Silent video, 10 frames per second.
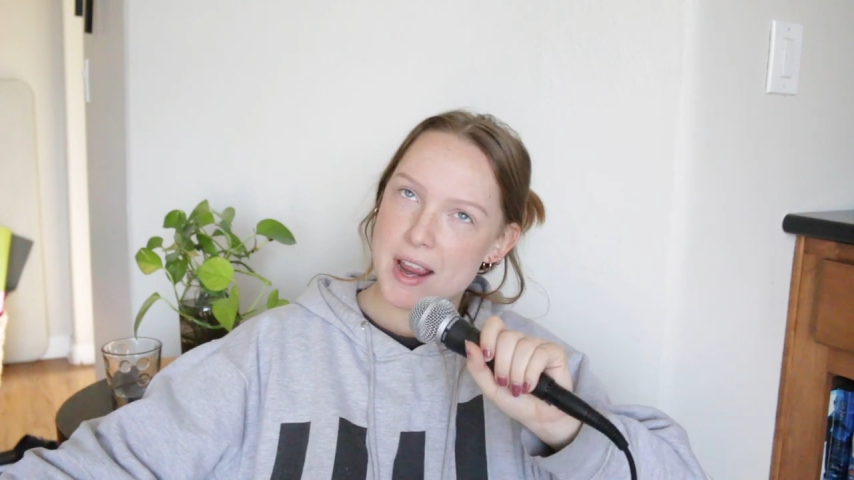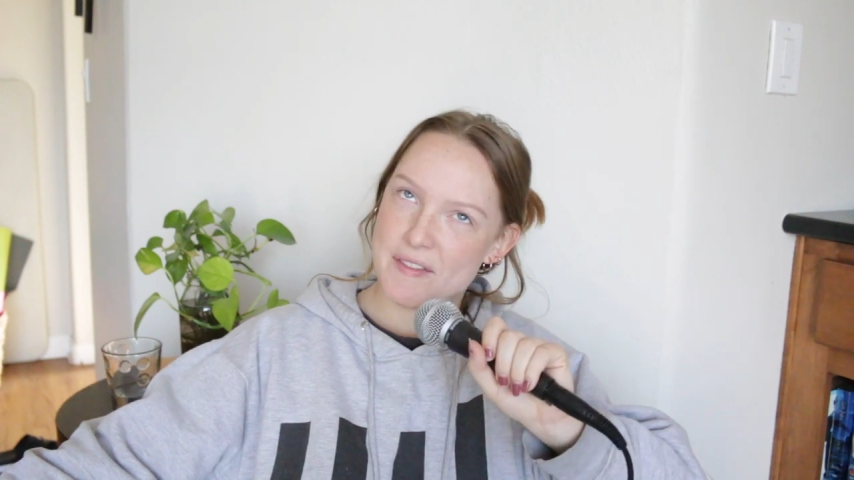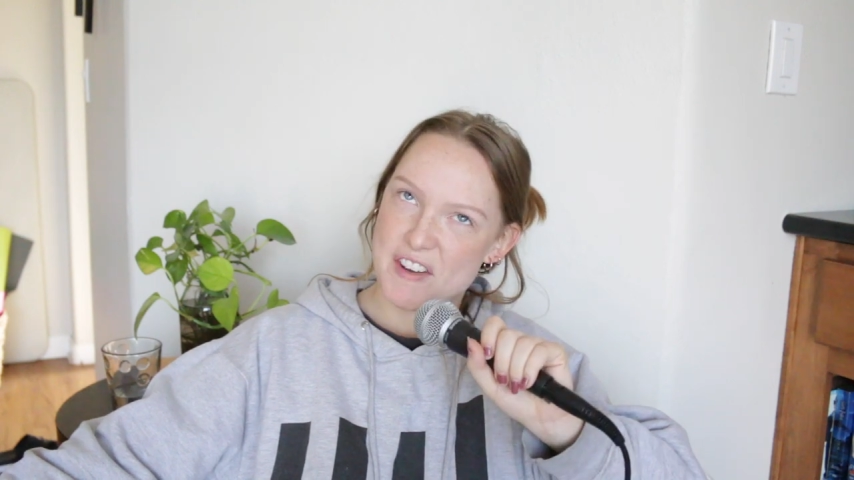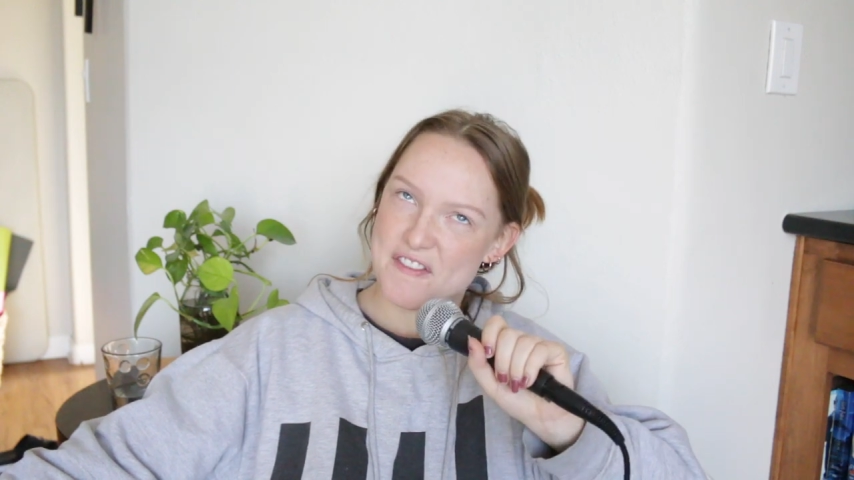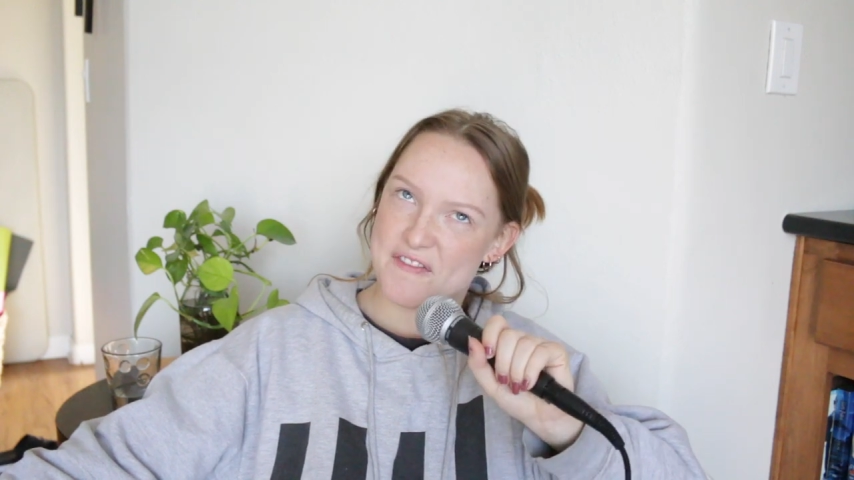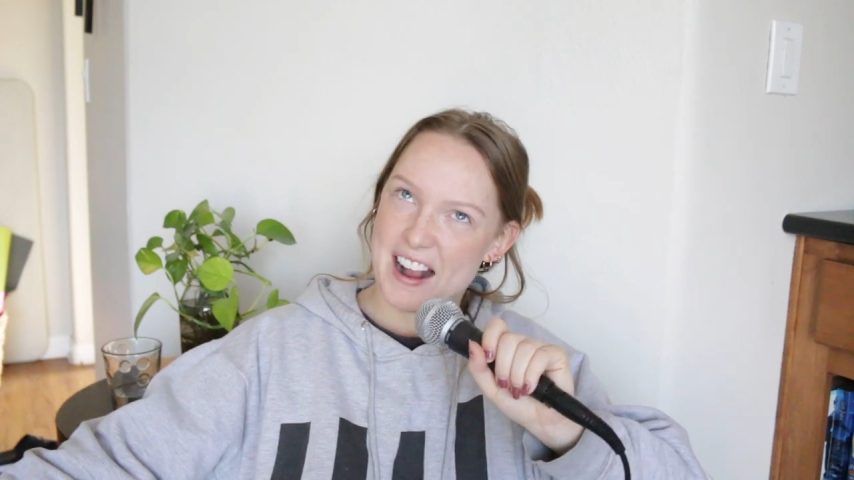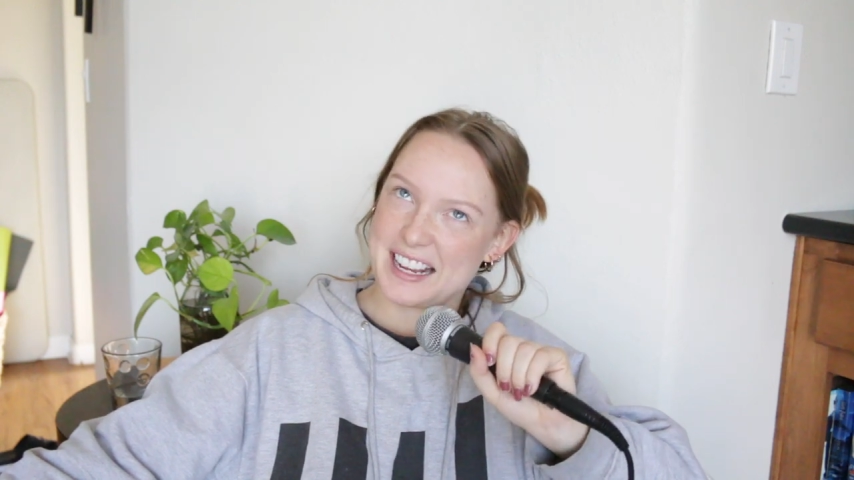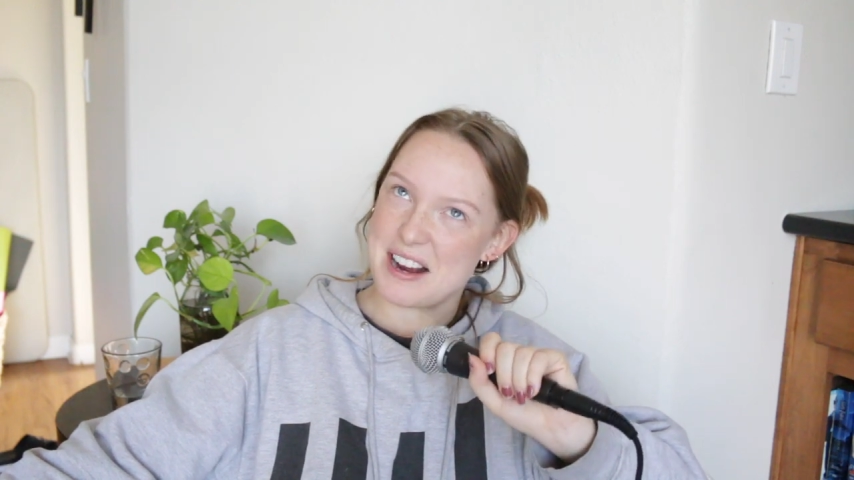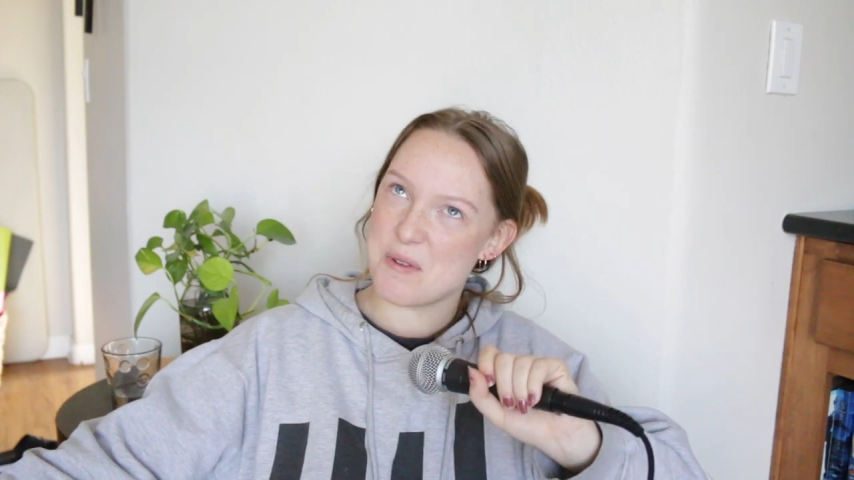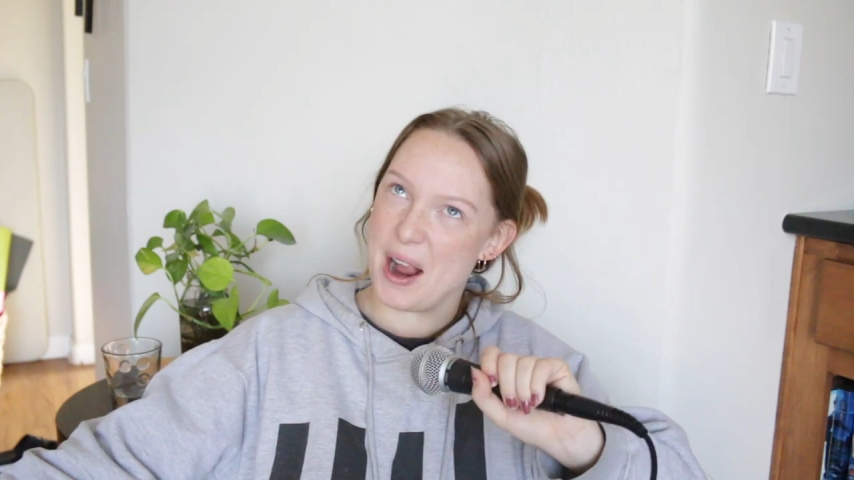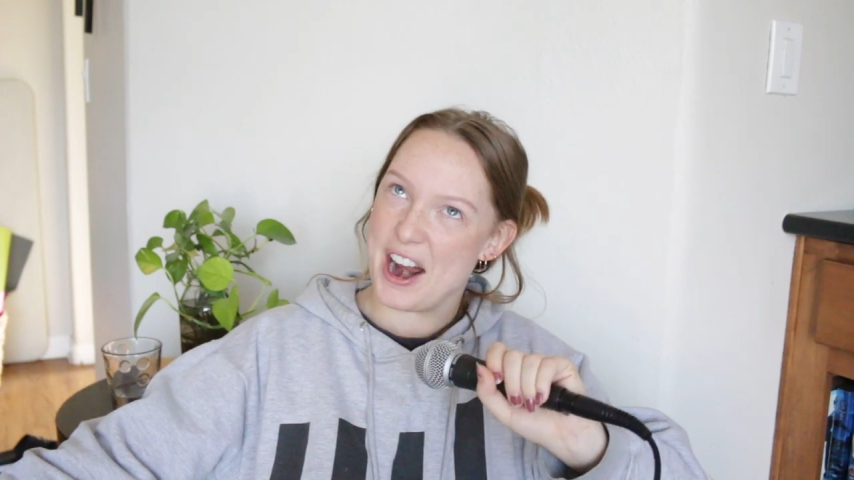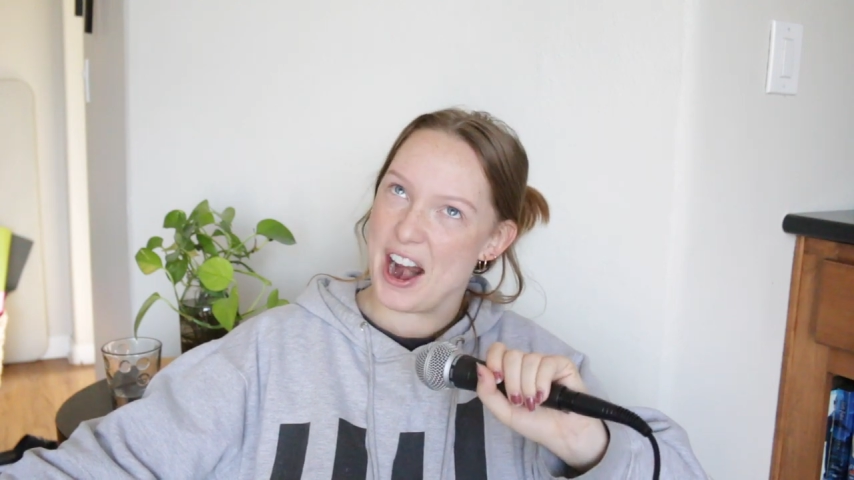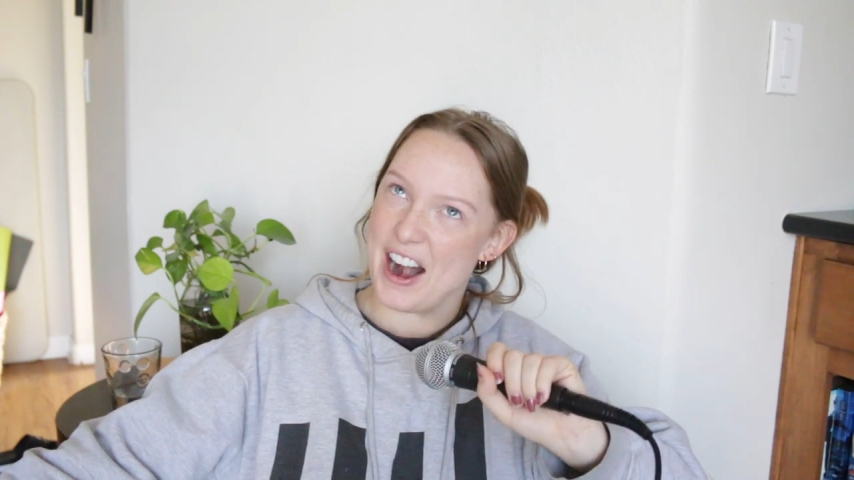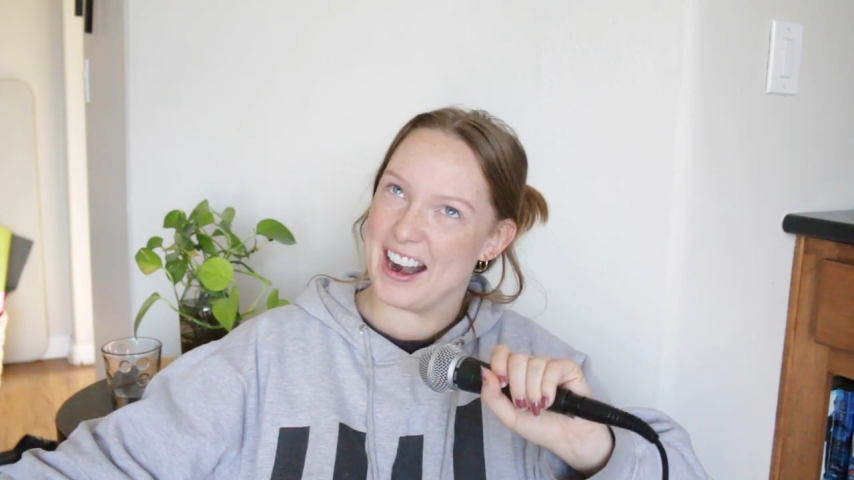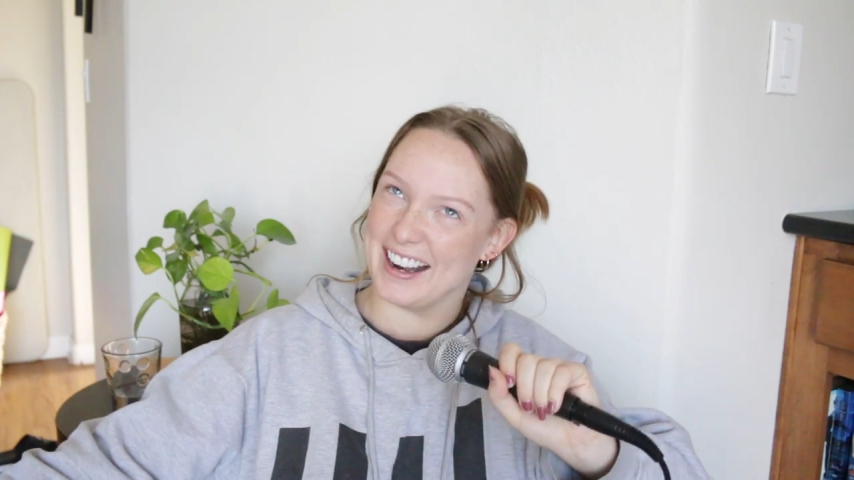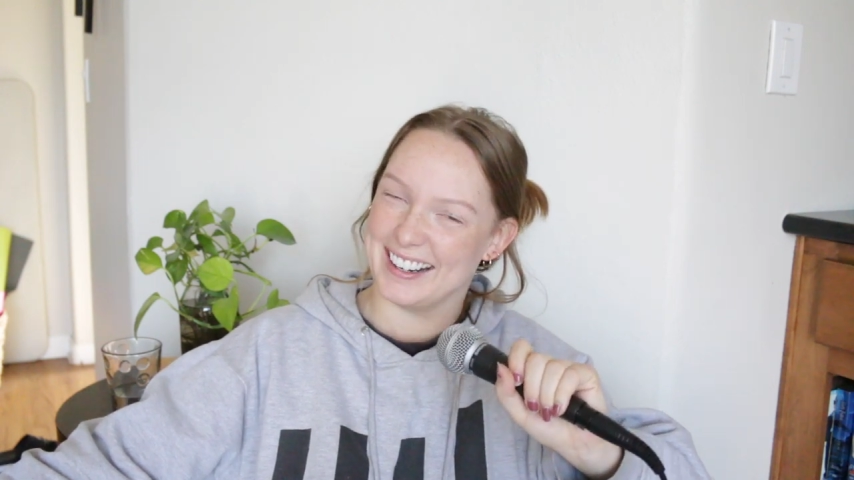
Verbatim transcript: We have a fucking winner.